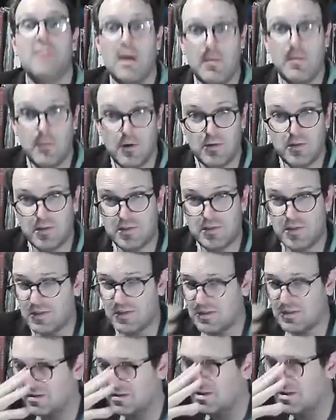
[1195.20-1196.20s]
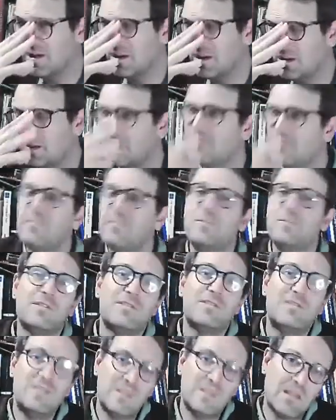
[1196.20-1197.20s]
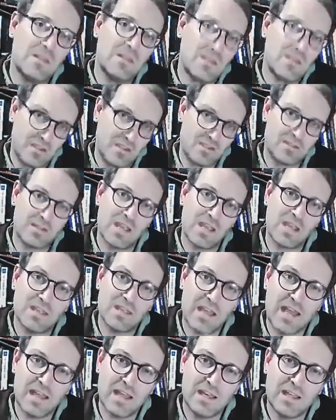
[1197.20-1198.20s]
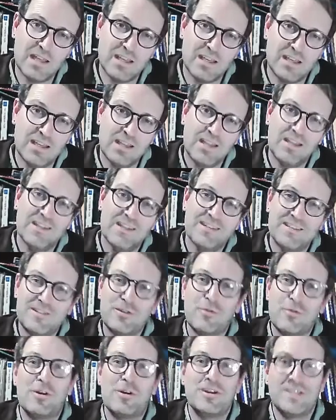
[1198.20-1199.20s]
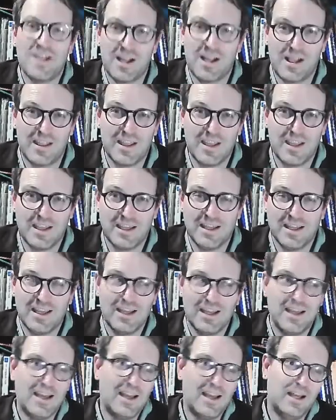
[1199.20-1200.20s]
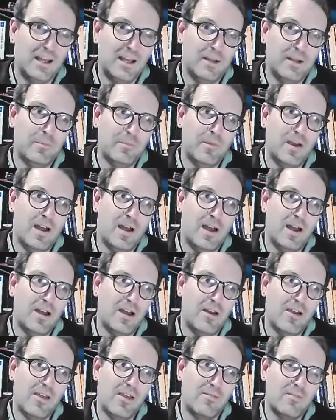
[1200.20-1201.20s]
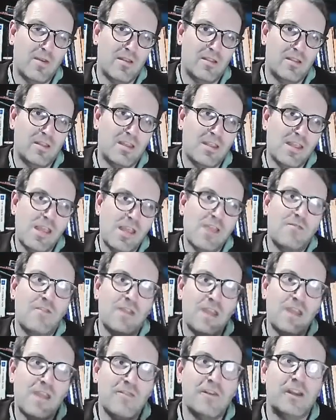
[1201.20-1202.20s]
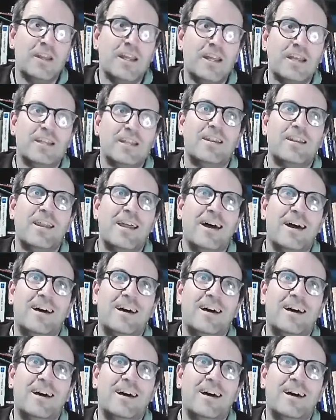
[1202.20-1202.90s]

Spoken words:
up Odysseus. And we've just seen things like that in storytelling, and even in